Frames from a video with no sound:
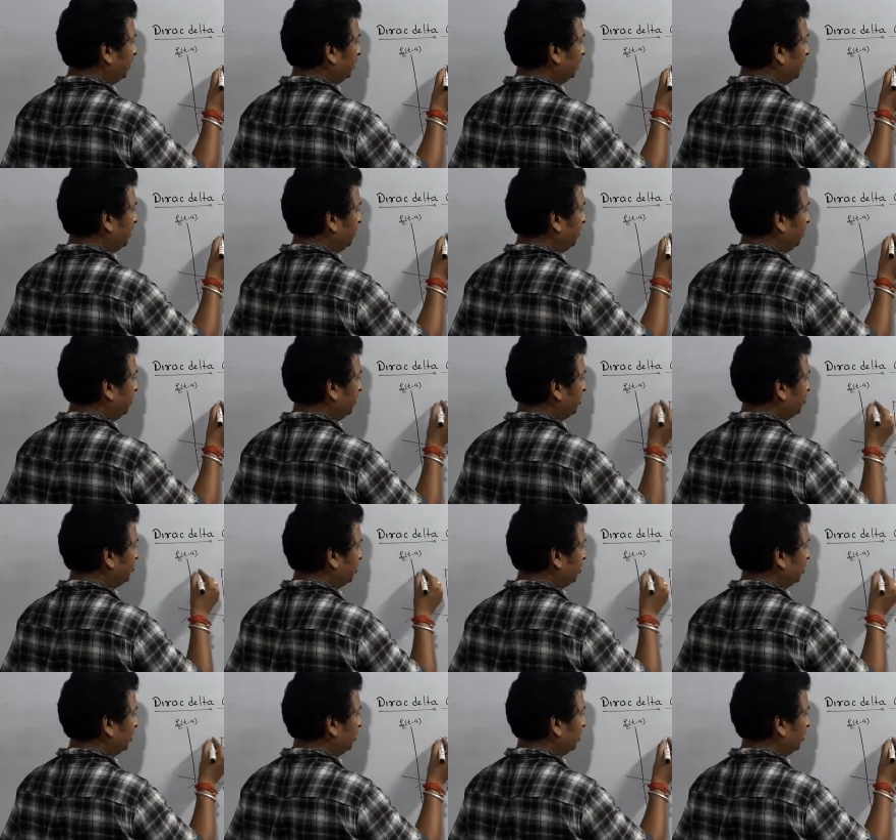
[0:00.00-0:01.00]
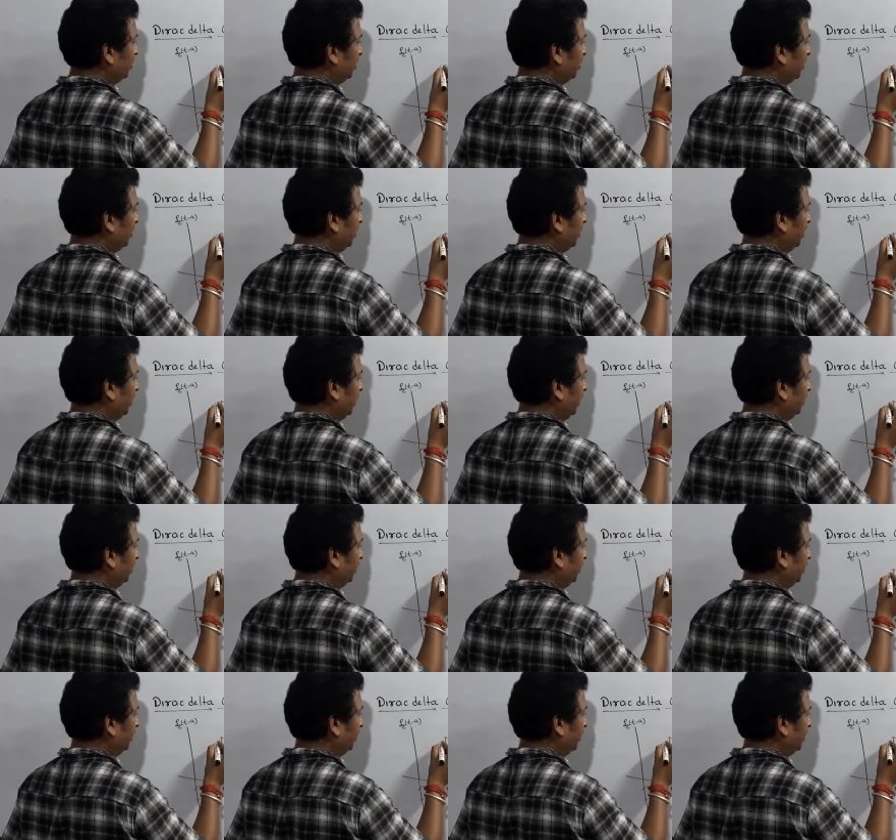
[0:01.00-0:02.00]
this much length.
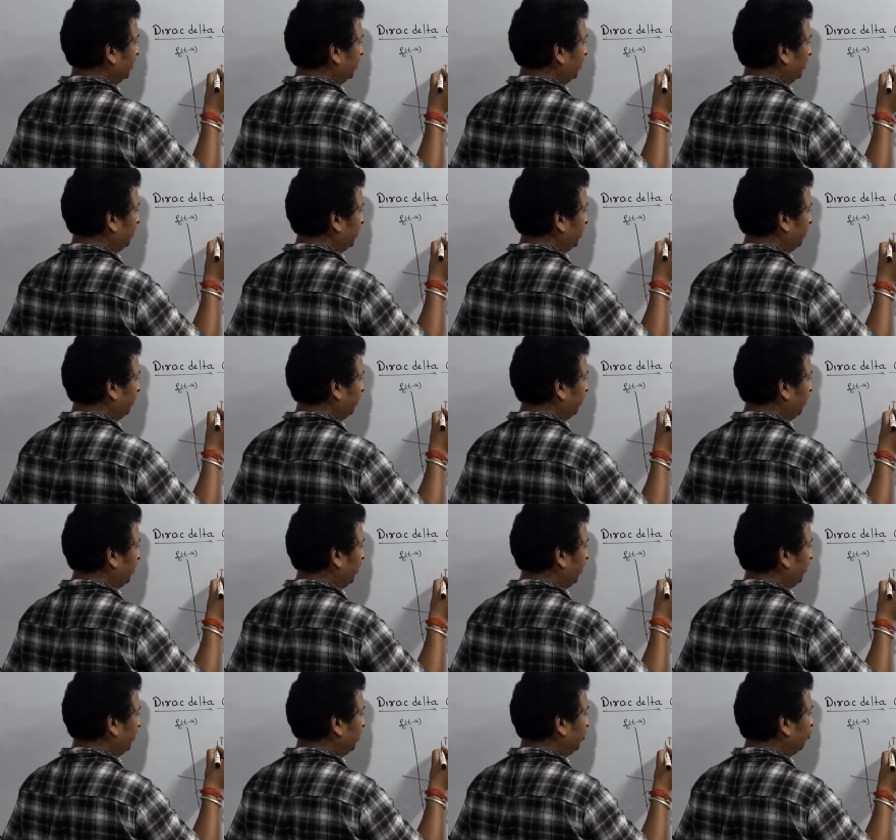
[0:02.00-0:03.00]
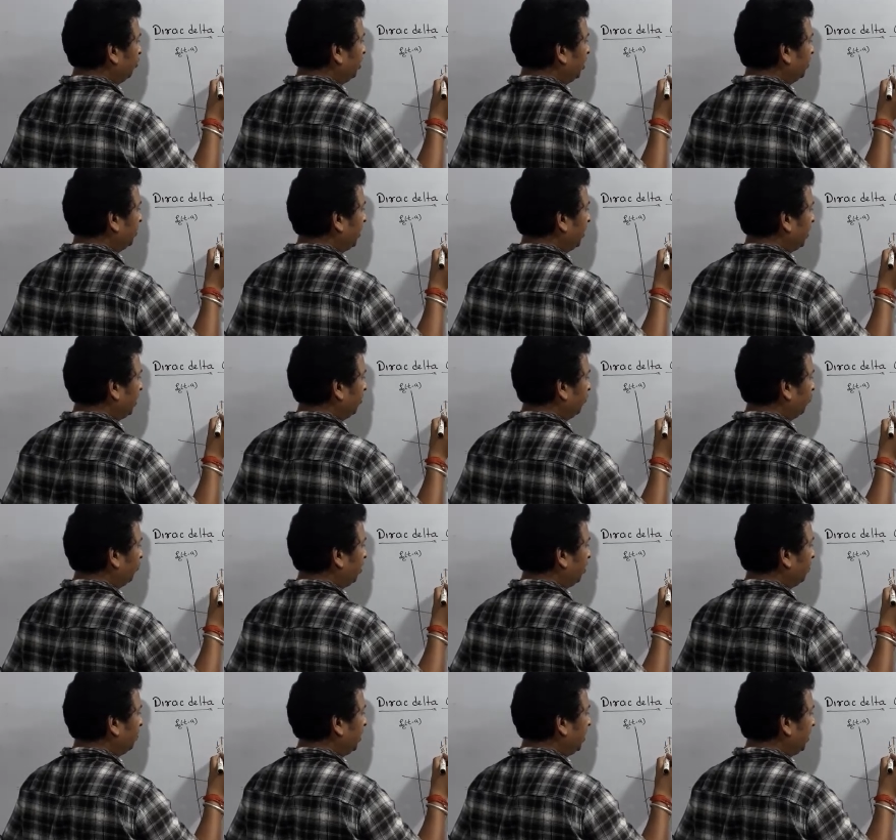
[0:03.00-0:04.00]
We have denoted by
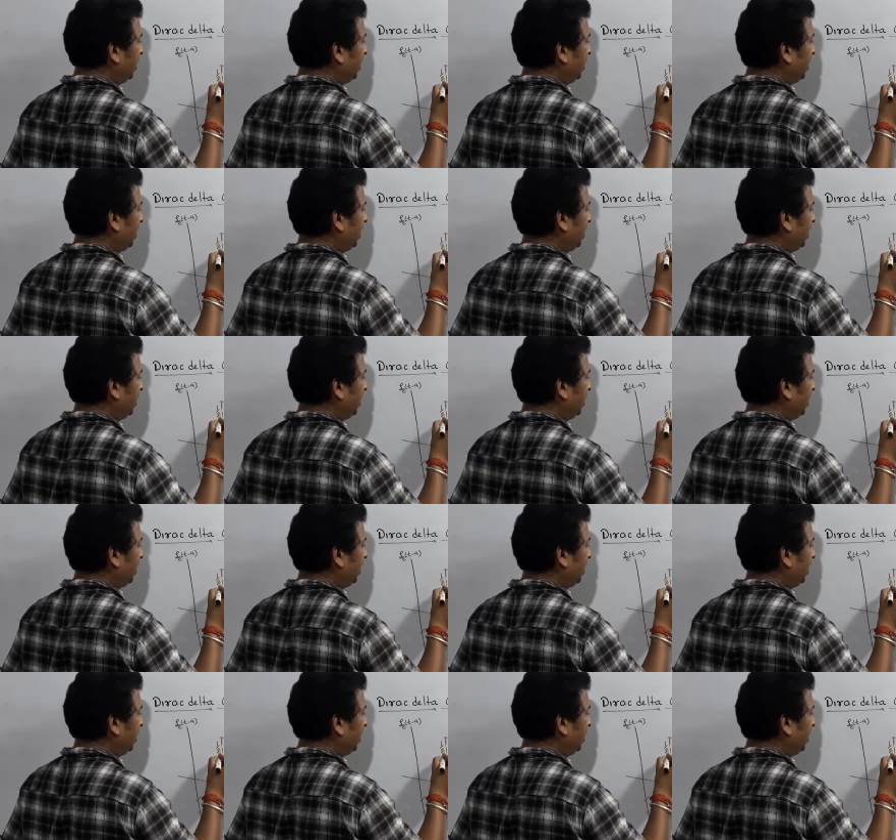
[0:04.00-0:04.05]
1 by